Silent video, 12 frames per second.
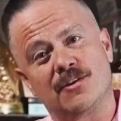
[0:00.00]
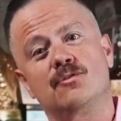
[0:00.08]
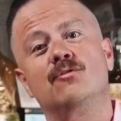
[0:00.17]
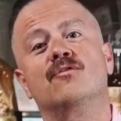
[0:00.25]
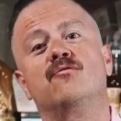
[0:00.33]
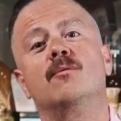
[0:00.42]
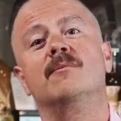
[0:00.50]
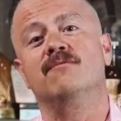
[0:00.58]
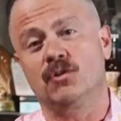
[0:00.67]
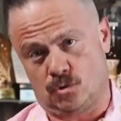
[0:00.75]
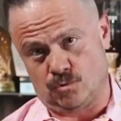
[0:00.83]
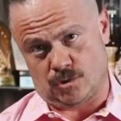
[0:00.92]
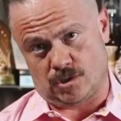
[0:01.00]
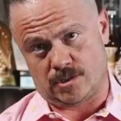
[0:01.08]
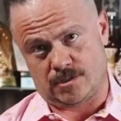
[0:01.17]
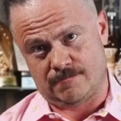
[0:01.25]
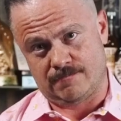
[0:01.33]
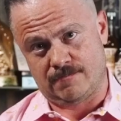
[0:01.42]
through the form of
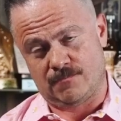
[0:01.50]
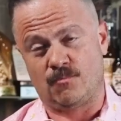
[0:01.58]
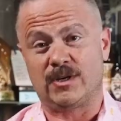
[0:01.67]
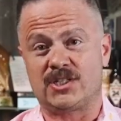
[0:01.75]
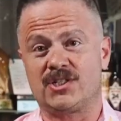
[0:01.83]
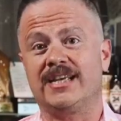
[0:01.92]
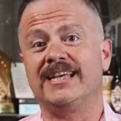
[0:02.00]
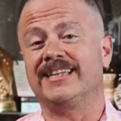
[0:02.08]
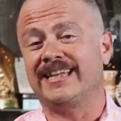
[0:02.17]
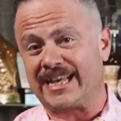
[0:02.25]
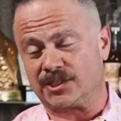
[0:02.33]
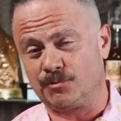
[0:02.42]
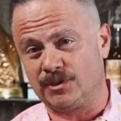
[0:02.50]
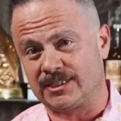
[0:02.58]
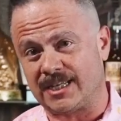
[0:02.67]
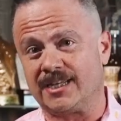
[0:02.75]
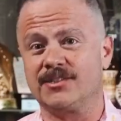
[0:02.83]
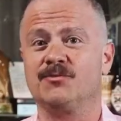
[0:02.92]
liqueurs, which in the last word's
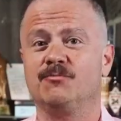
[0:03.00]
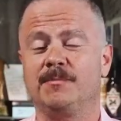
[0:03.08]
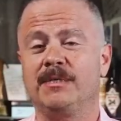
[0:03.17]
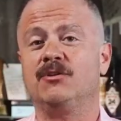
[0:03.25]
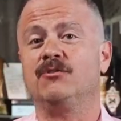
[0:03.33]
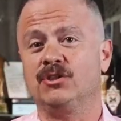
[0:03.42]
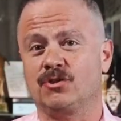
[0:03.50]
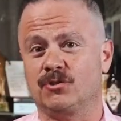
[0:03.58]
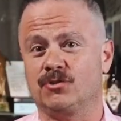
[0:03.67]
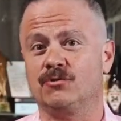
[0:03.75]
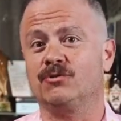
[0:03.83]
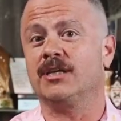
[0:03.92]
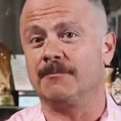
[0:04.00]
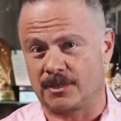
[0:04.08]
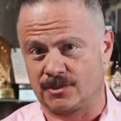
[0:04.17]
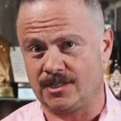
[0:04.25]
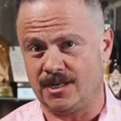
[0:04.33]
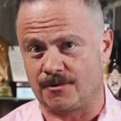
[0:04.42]
case would be green chartreuse and
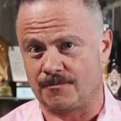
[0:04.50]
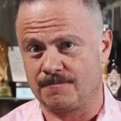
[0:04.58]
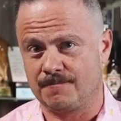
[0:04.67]
maraschino.